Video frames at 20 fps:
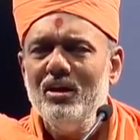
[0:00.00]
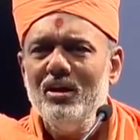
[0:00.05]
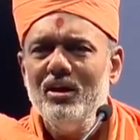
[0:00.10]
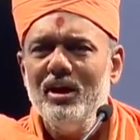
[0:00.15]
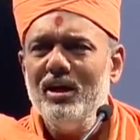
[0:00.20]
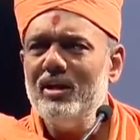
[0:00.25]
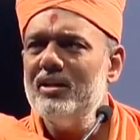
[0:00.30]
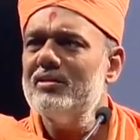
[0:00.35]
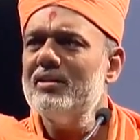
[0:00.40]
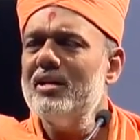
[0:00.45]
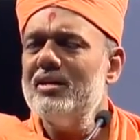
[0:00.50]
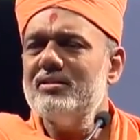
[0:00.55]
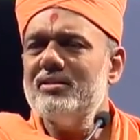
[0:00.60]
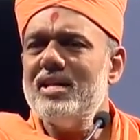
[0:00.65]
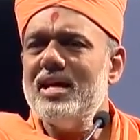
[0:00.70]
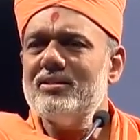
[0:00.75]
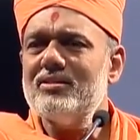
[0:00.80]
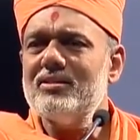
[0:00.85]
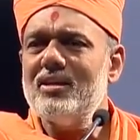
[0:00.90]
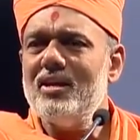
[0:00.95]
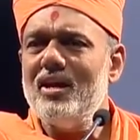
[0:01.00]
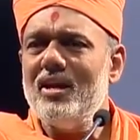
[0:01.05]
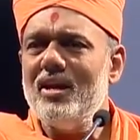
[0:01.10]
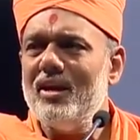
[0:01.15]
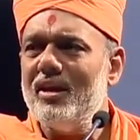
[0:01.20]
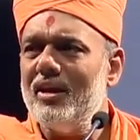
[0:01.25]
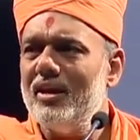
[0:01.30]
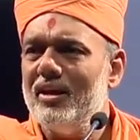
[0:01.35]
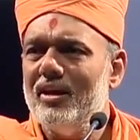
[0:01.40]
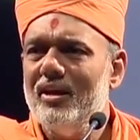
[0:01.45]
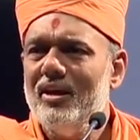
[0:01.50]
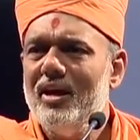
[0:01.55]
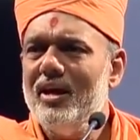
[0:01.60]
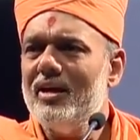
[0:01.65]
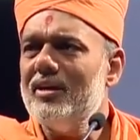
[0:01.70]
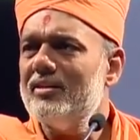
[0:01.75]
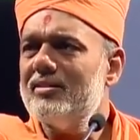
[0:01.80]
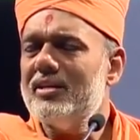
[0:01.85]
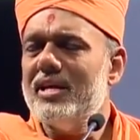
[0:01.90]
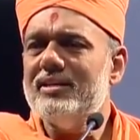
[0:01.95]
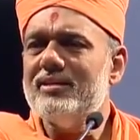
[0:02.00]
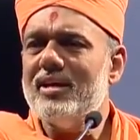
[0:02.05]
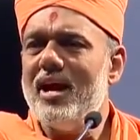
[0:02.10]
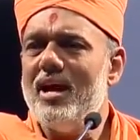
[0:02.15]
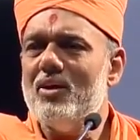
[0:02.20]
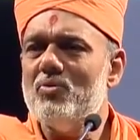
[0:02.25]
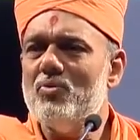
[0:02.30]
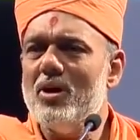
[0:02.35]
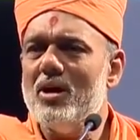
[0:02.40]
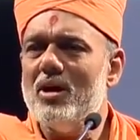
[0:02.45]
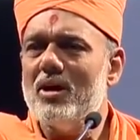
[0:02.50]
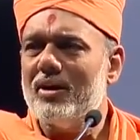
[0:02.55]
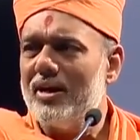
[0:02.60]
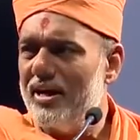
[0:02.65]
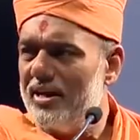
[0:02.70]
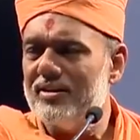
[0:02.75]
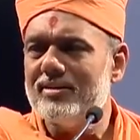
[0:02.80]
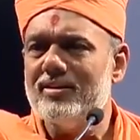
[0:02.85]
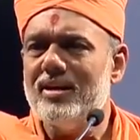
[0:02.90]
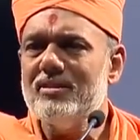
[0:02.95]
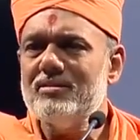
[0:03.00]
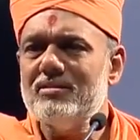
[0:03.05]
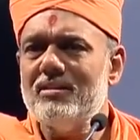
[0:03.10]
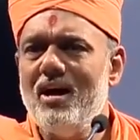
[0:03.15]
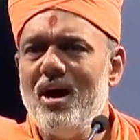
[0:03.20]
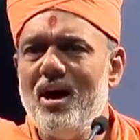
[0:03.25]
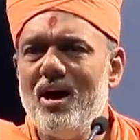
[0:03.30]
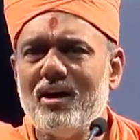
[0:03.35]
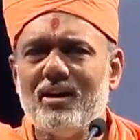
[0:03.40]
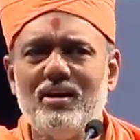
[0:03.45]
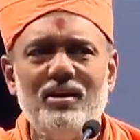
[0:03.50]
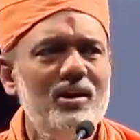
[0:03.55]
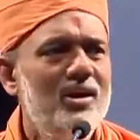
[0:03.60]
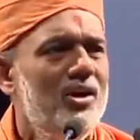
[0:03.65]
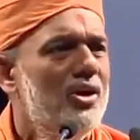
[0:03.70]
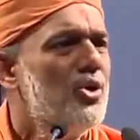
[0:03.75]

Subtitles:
It is his destiny. It is his hard work. It is his luck.